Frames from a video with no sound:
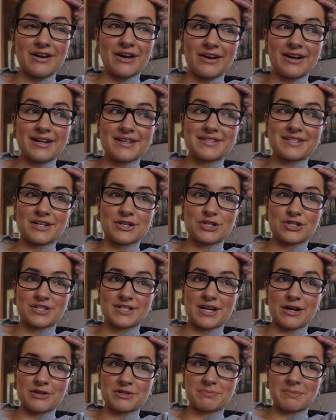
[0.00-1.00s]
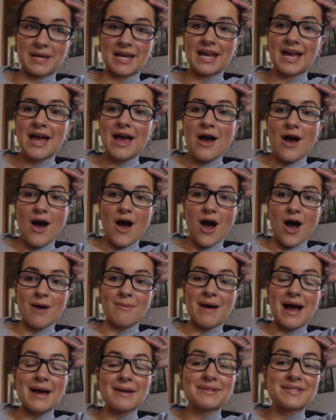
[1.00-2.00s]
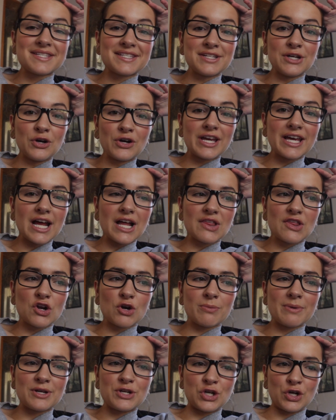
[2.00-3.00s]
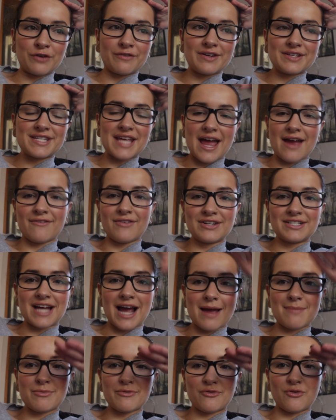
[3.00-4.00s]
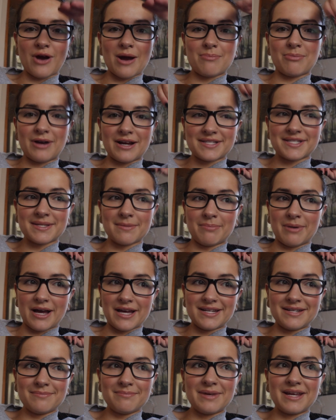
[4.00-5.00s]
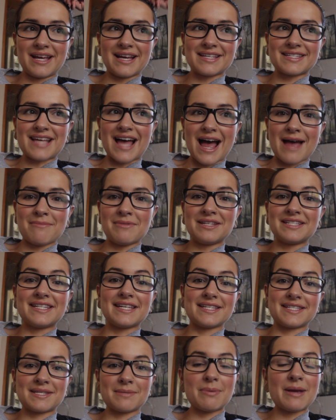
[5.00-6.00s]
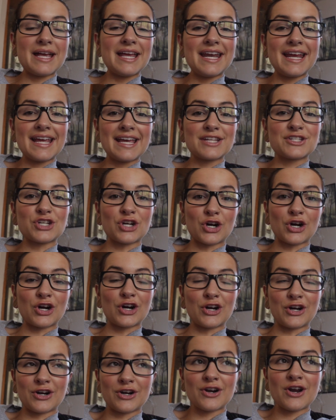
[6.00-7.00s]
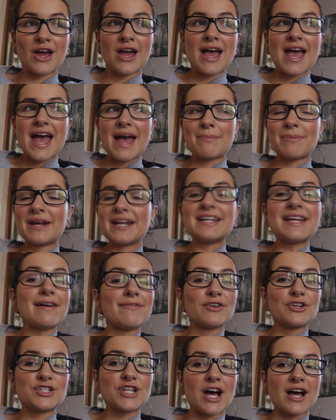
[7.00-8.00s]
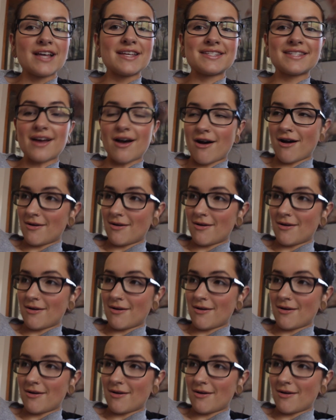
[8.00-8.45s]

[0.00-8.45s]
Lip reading: areas and it just scares me. I still get a little bit nervous every time before I press the button because I'm anticipating it to hurt, but it never does.